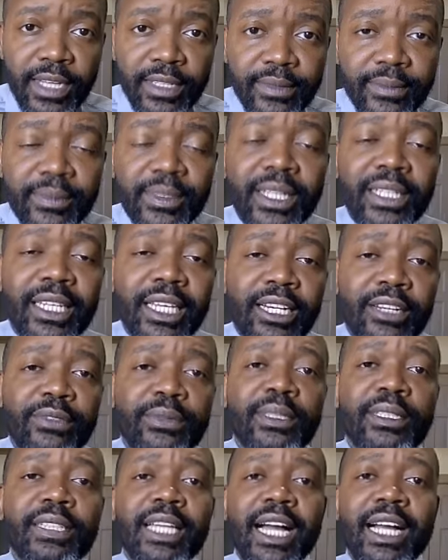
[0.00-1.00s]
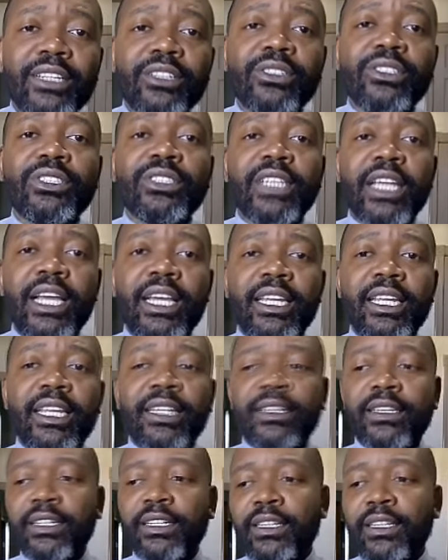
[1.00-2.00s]
A letter from the doctor stating,
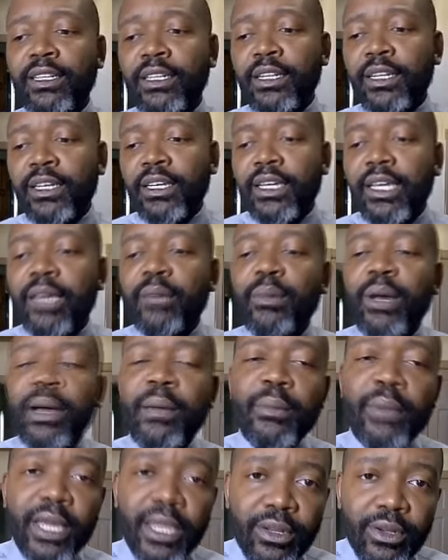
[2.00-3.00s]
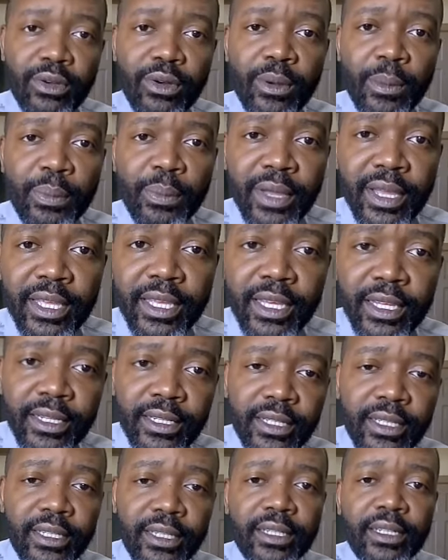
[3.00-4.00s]
in my medical opinion,
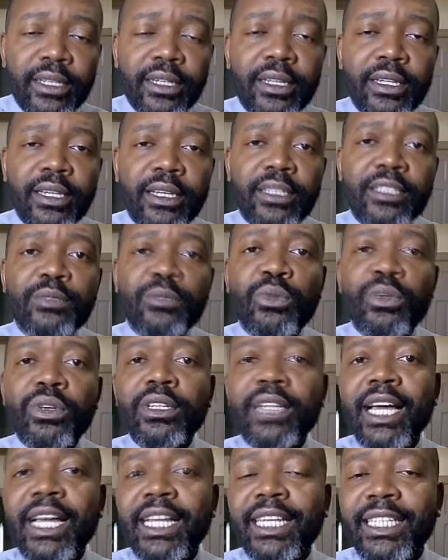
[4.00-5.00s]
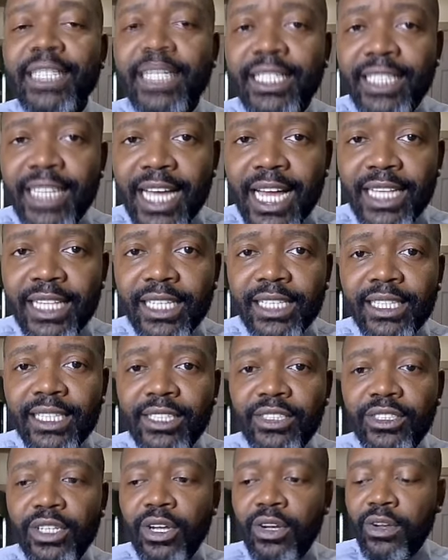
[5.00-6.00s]
it is more likely than not that this
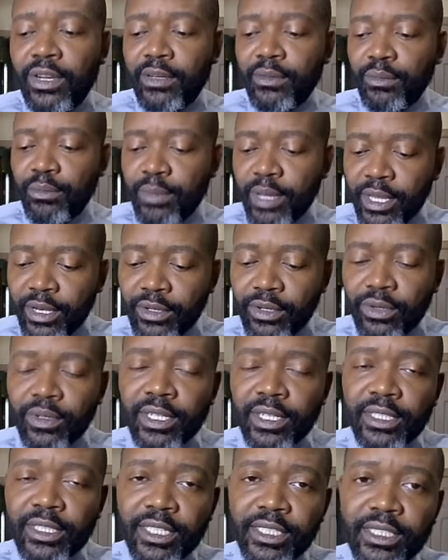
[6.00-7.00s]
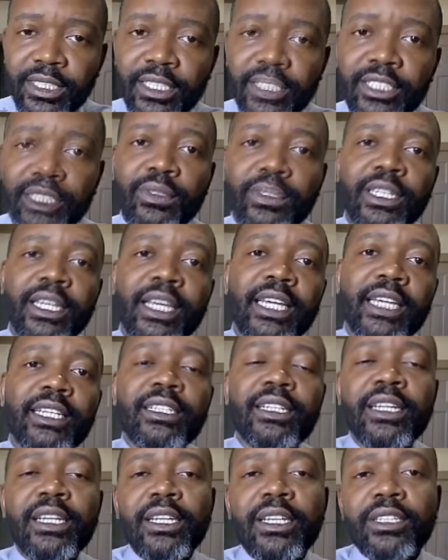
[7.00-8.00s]
current medical condition is related
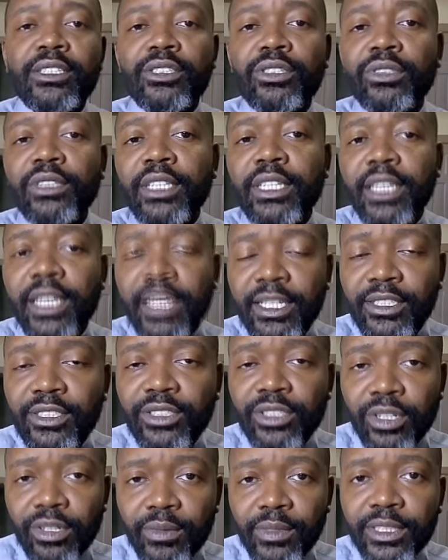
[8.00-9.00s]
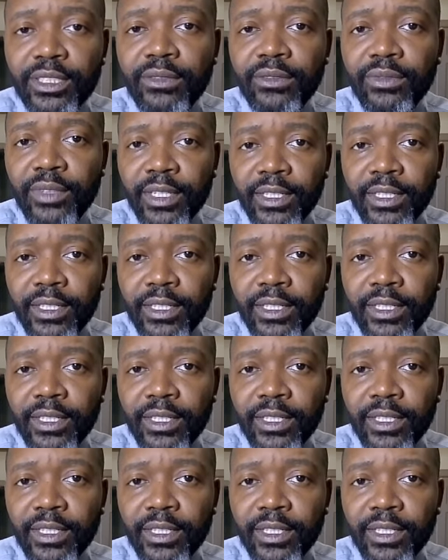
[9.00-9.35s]
to the in-service event.